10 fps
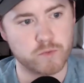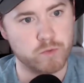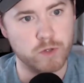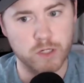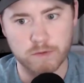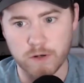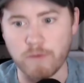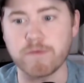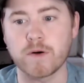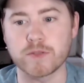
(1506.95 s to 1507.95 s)
were
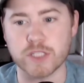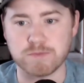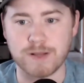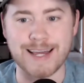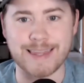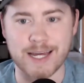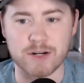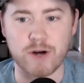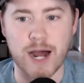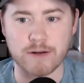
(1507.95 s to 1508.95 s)
on full display in that
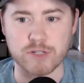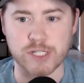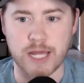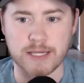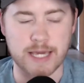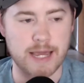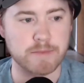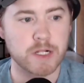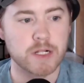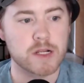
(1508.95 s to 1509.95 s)
Ohio State game.